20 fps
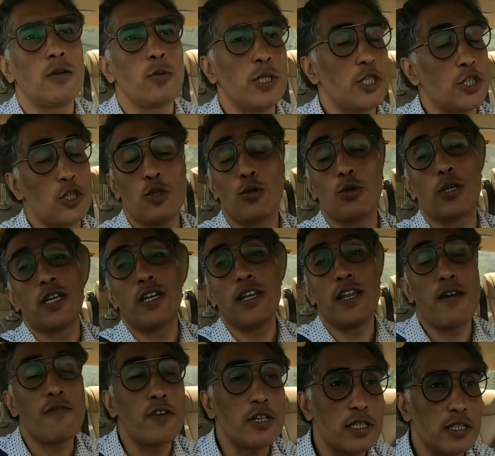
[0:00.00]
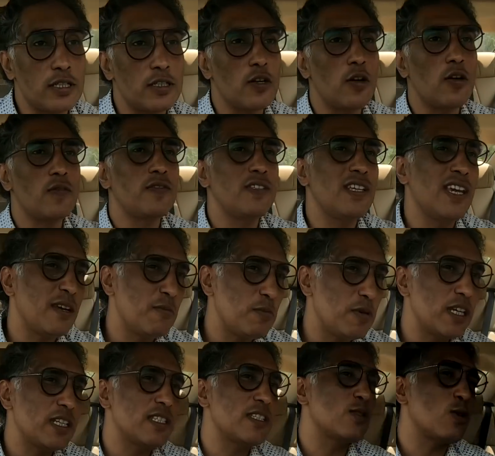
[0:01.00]
which you can never turn off. The
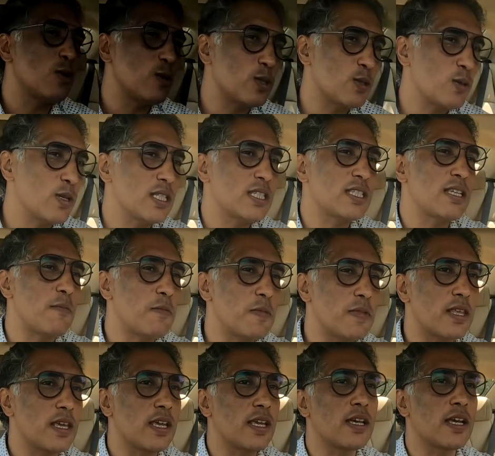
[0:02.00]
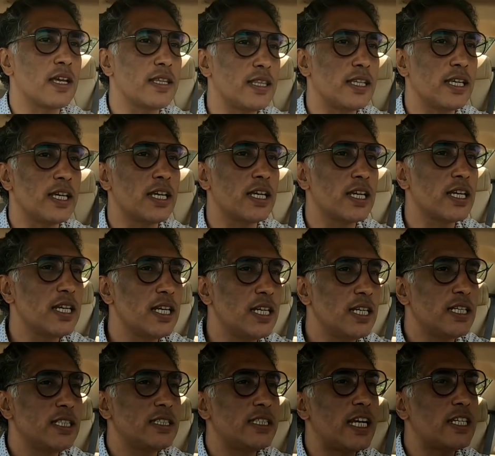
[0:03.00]
ABS also is something I think
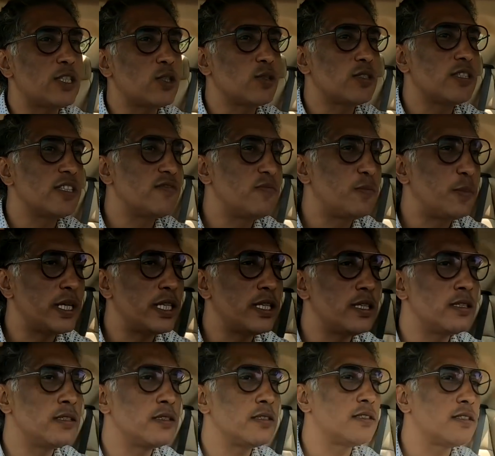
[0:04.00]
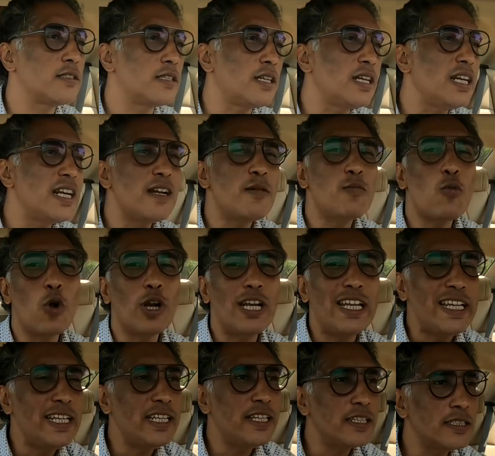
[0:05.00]
that could have been a little more
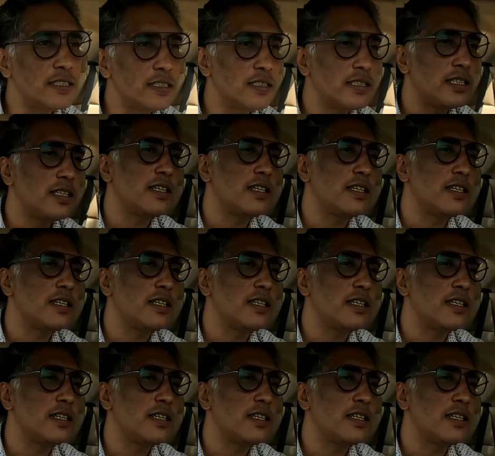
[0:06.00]
lenient,